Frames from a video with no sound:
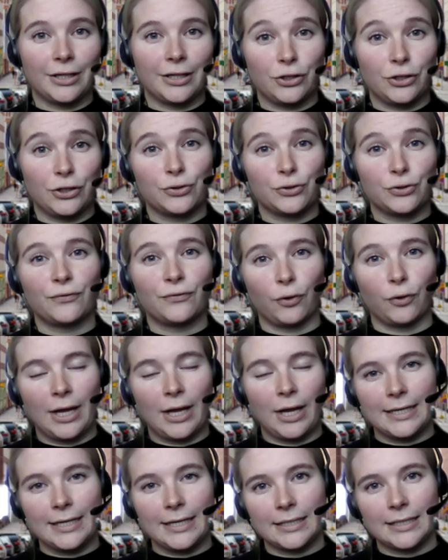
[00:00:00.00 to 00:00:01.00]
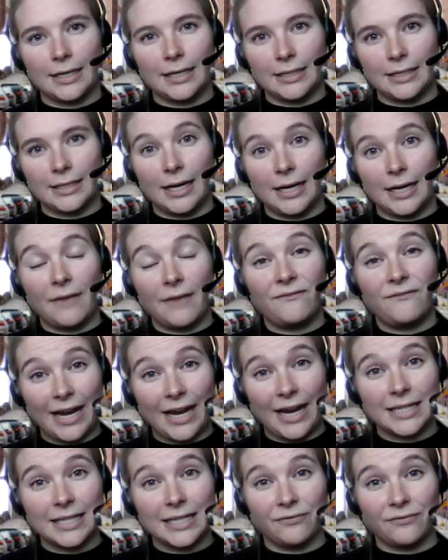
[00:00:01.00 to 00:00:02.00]
useful and an
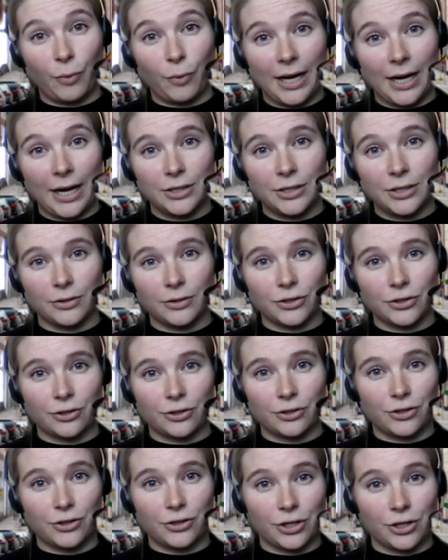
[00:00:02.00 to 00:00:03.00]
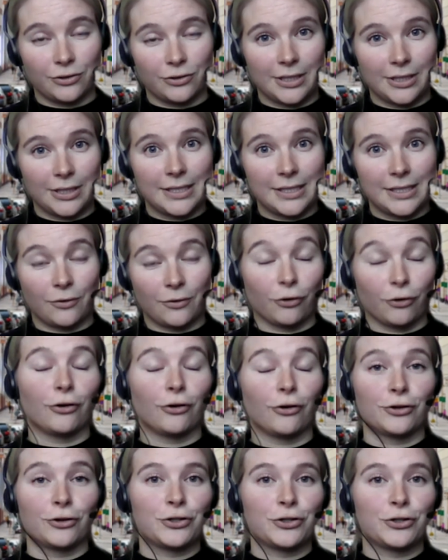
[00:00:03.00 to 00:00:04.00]
effective way to ensure children's
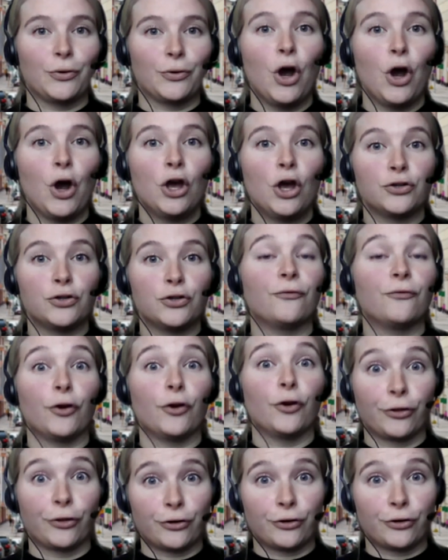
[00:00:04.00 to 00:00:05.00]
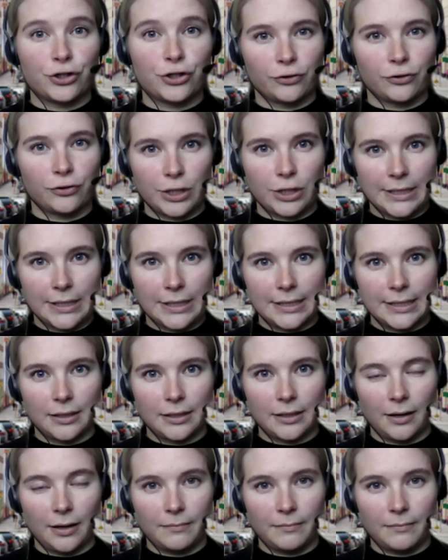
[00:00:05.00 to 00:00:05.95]
or to further children's